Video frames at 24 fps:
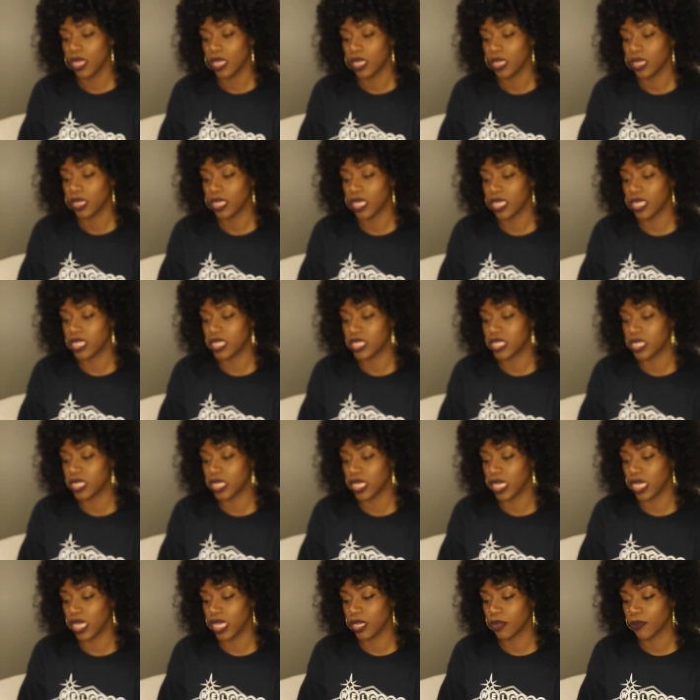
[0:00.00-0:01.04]
Let's
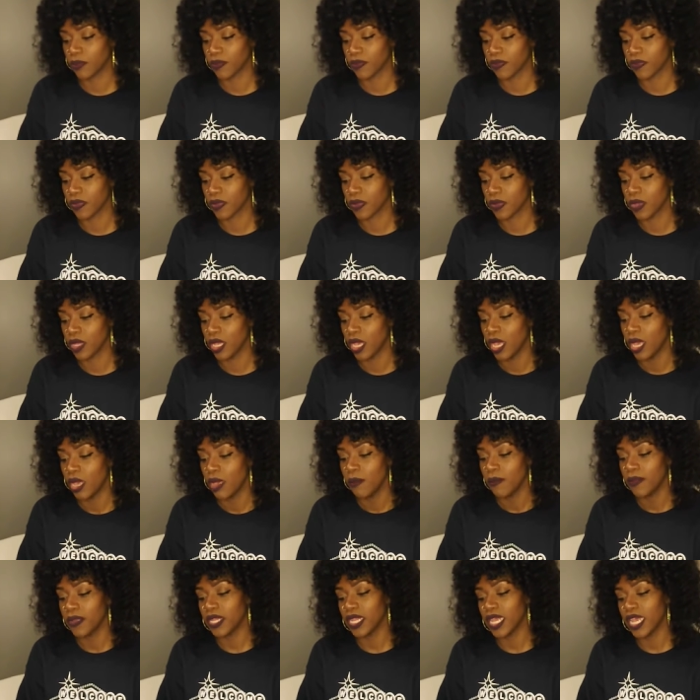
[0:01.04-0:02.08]
see,
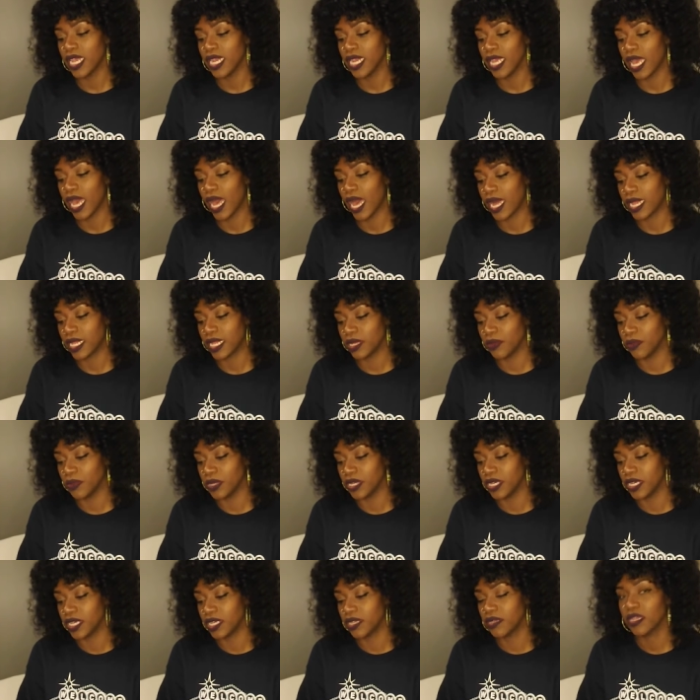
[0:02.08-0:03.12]
Planet
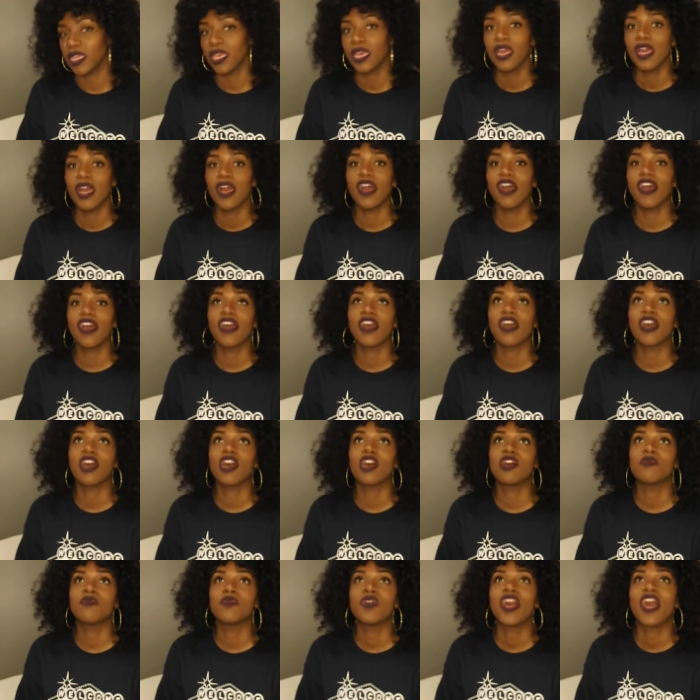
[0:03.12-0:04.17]
Hollywood.
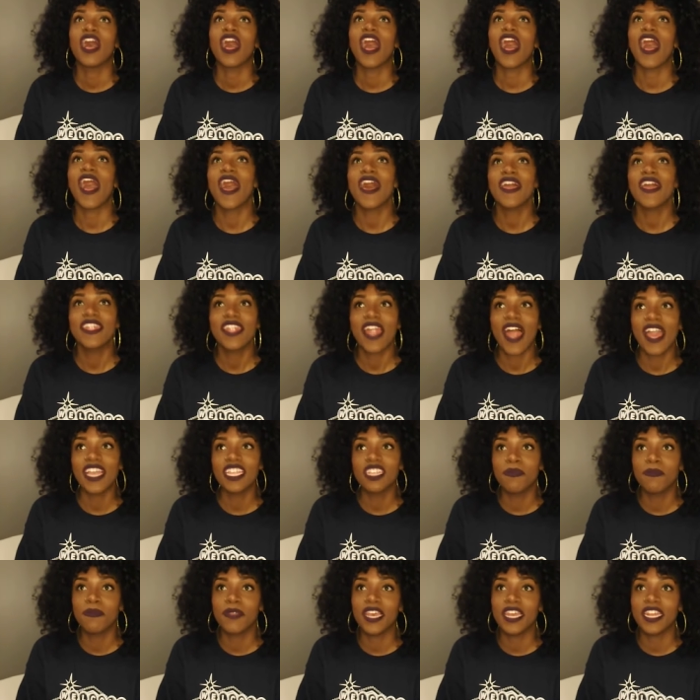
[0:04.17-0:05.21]
I
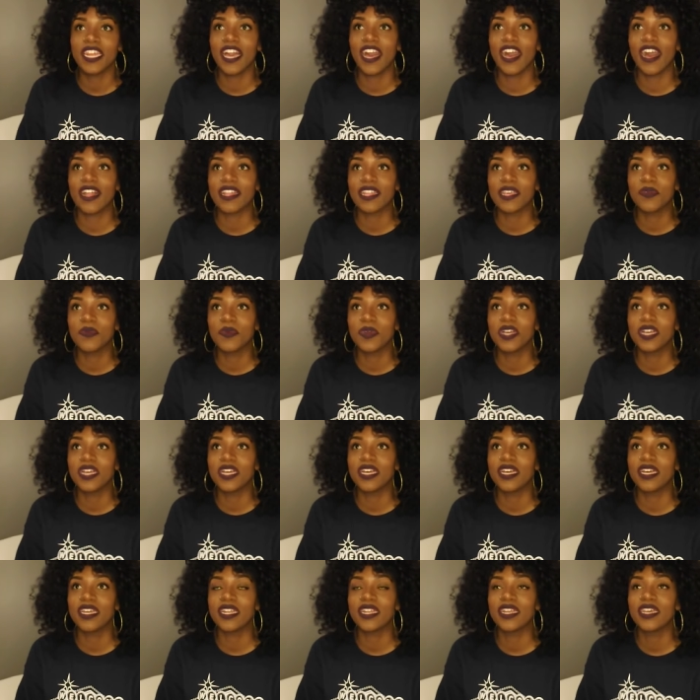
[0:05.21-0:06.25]
liked Planet
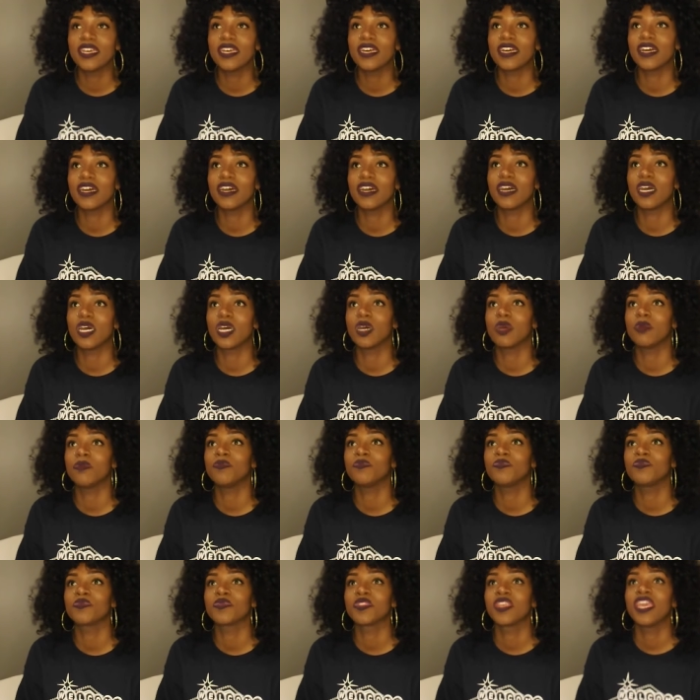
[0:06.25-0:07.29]
Hollywood.
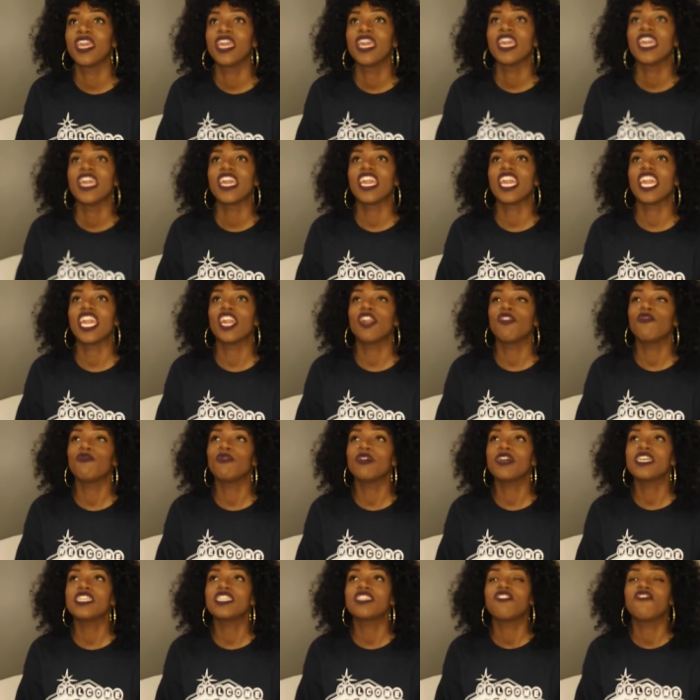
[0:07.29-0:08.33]
It
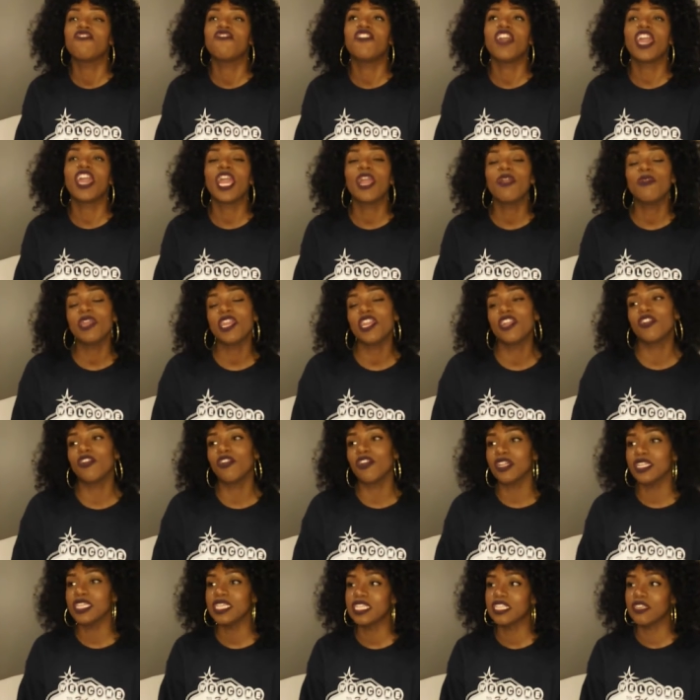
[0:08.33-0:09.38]
was very
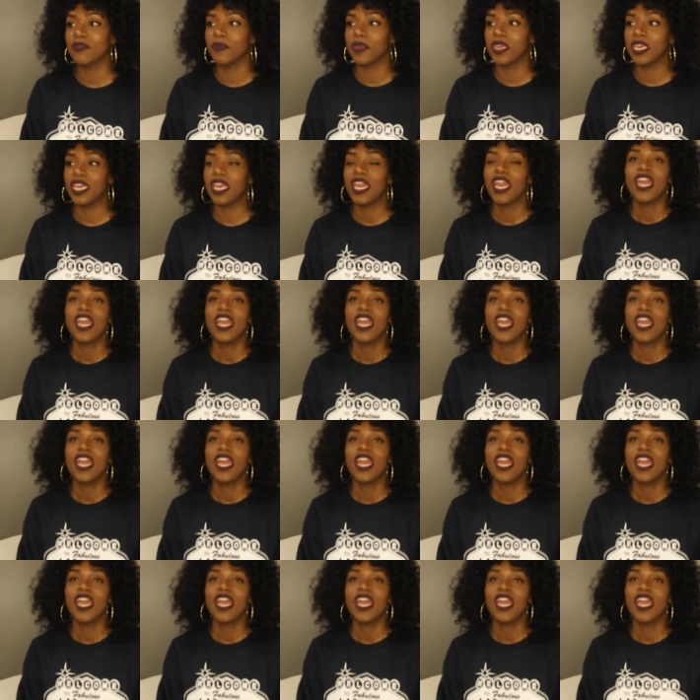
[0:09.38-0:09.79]
girly to me.